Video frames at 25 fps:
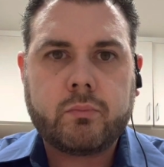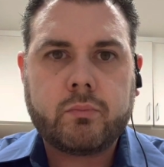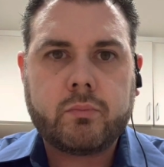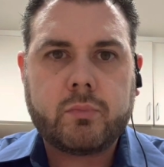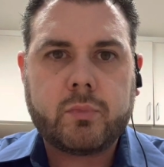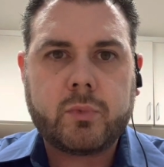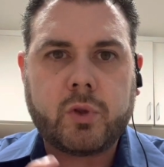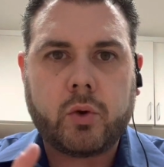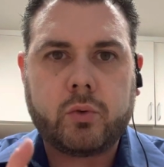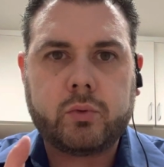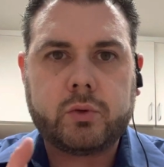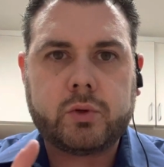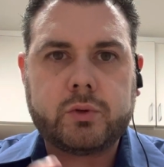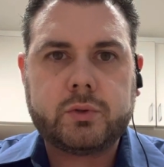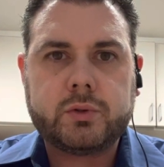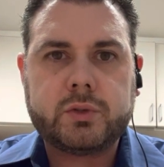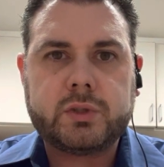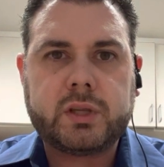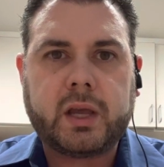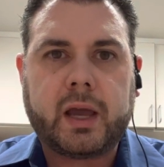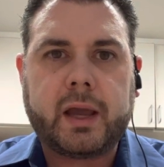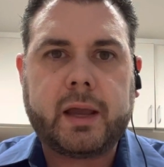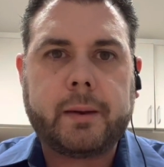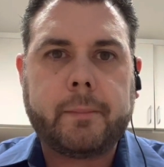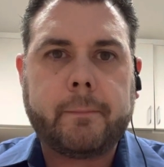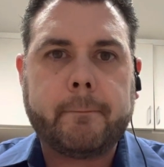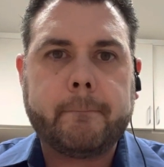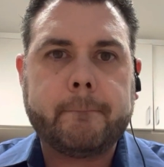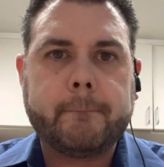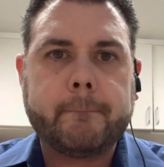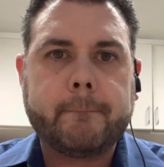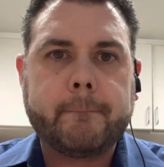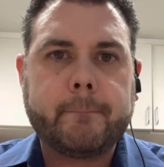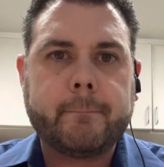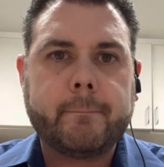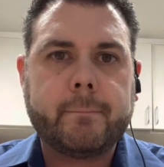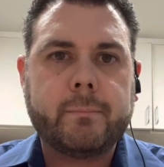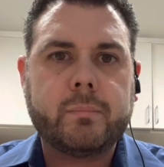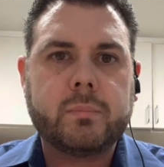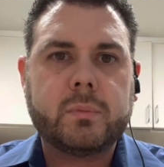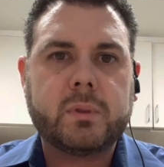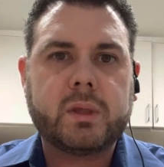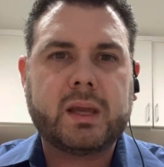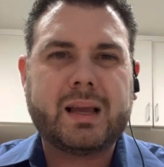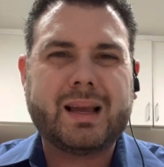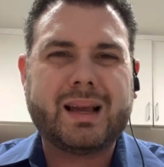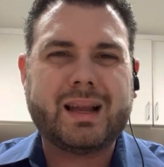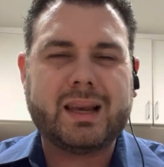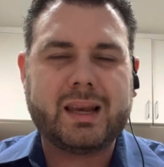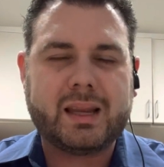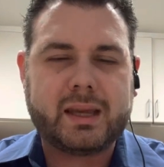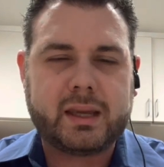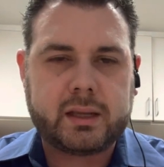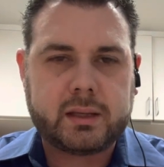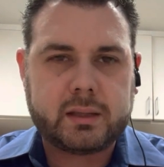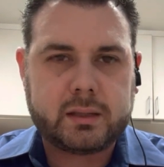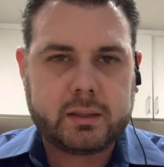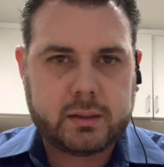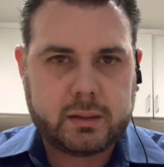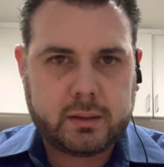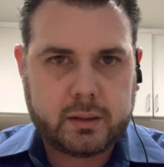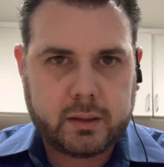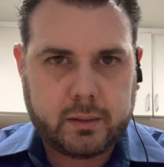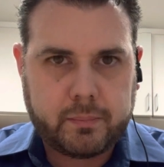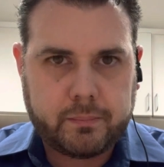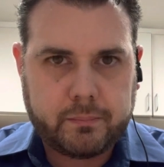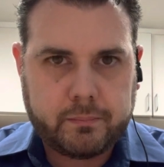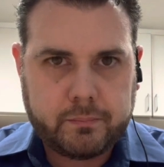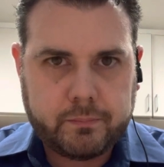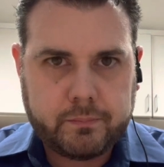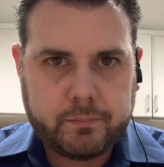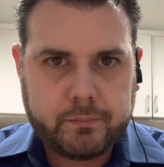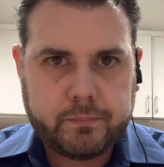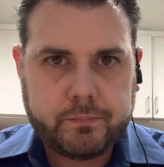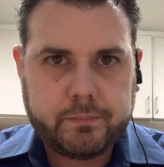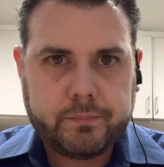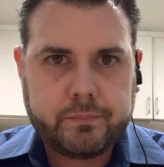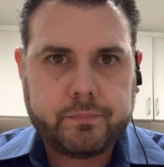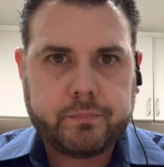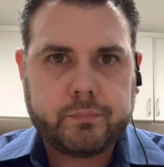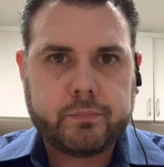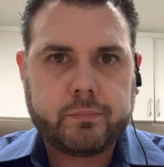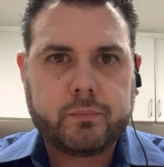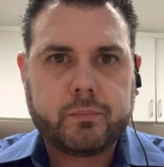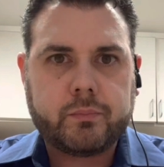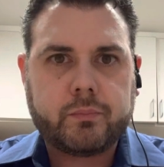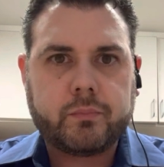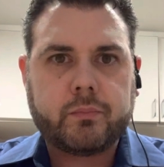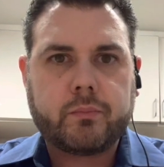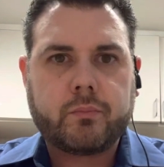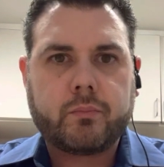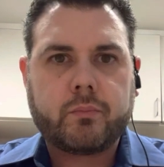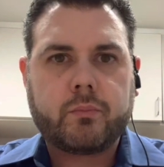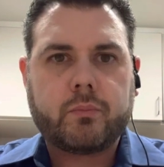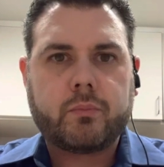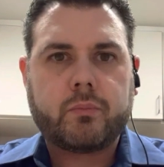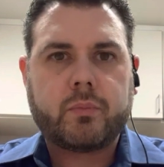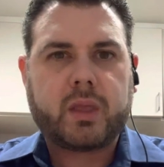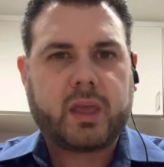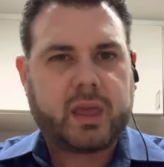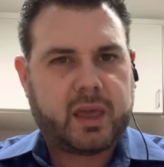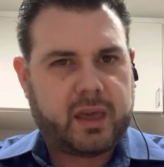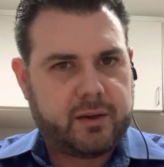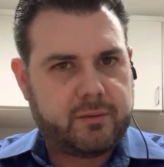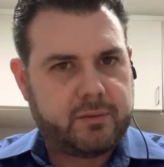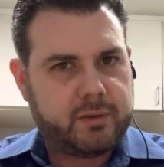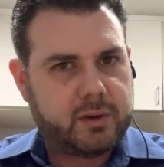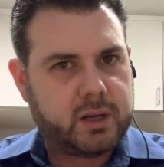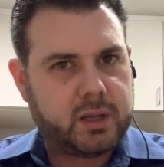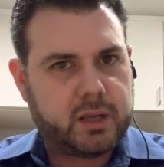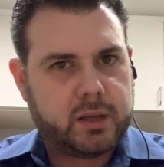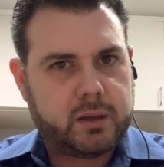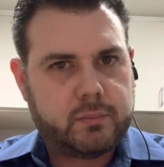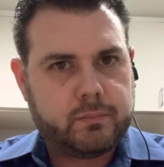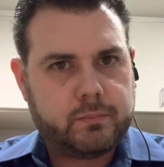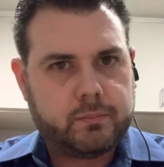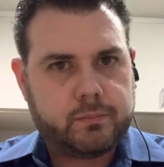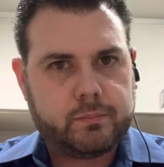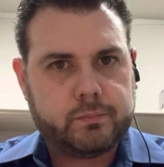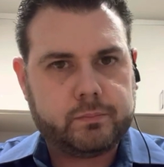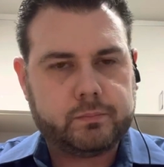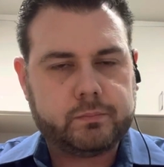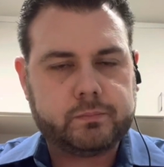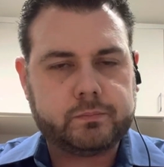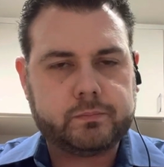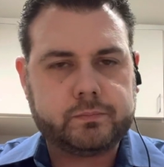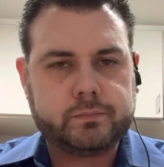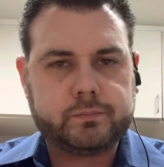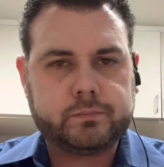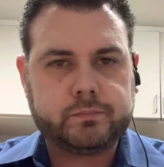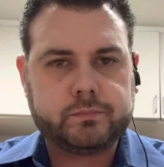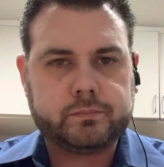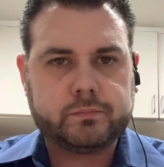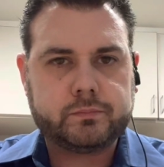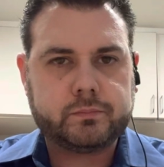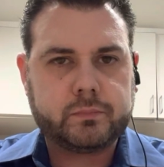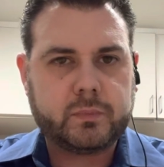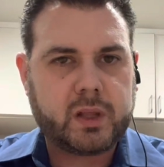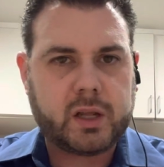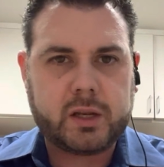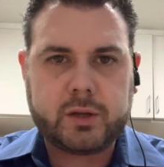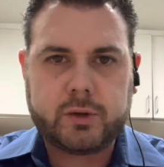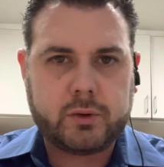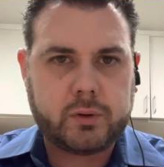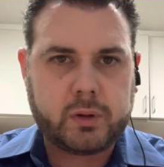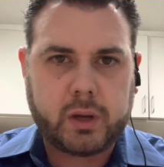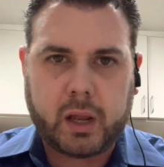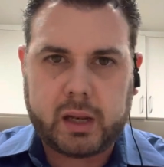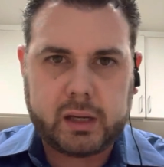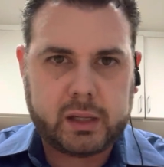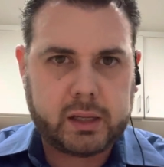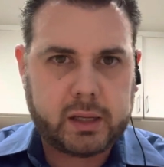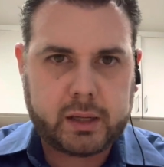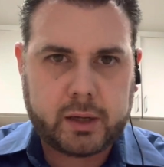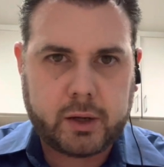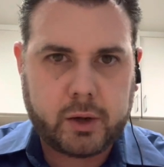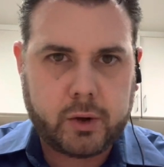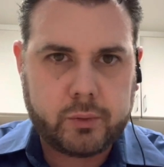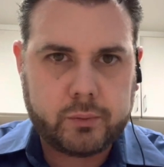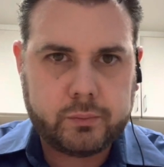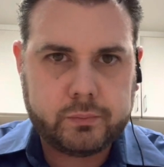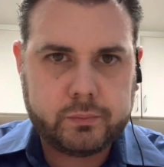Don't lose sight. Cling to them heavily and do not let go.